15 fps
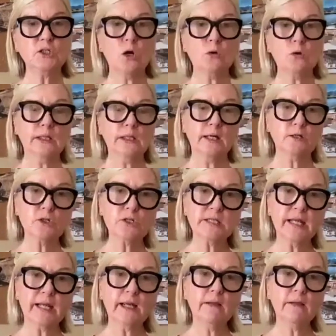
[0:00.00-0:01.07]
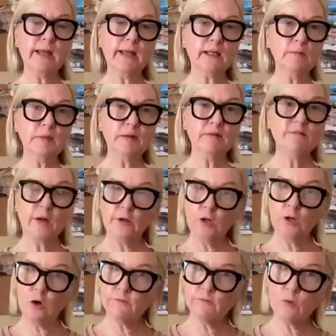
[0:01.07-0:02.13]
totally understand that can be
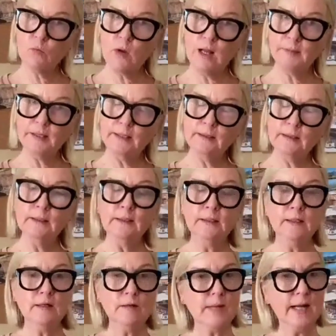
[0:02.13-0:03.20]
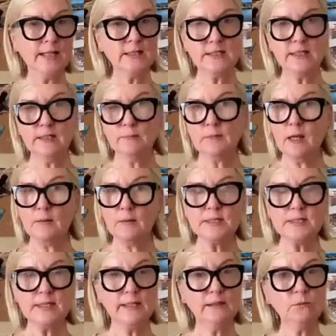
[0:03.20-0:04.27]
very overwhelming. My team
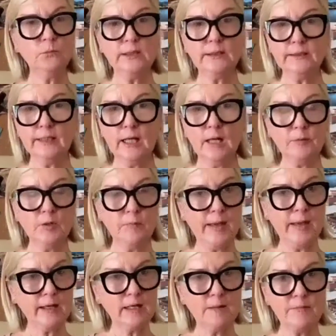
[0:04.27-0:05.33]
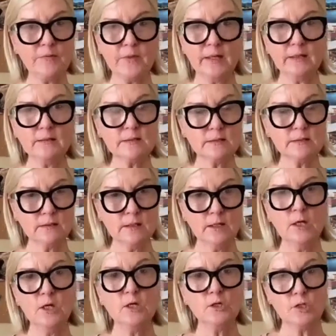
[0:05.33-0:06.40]
comes in, we can help you pack up things and
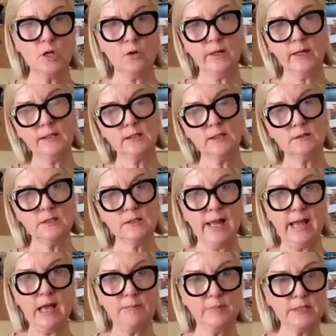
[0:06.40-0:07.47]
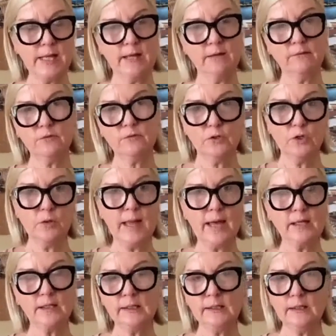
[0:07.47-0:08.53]
donate it to Habitat for
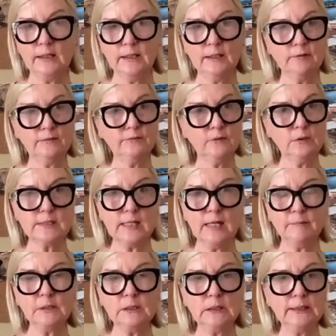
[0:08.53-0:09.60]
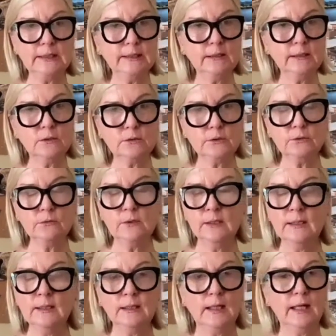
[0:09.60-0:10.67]
Humanity. I have a full time cleaning crew.
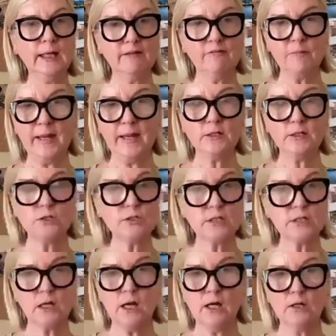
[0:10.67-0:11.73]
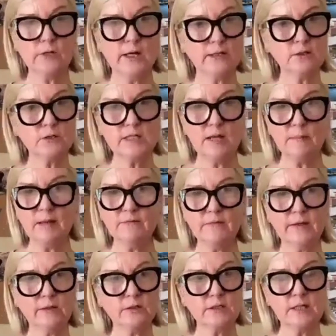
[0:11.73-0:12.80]
I have painters and contractors at my
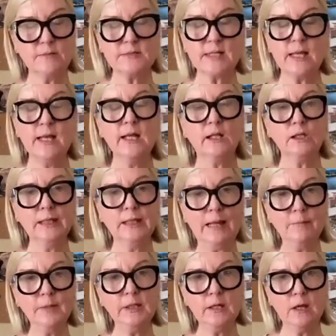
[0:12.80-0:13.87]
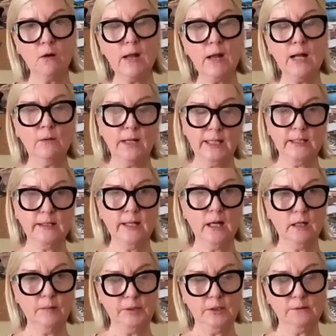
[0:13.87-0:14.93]
fingertips. Let me know how I can
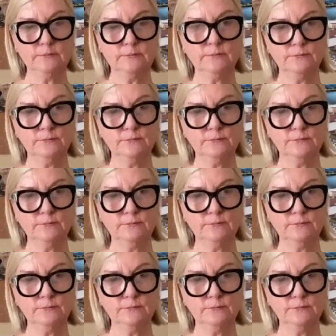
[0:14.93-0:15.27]
help you.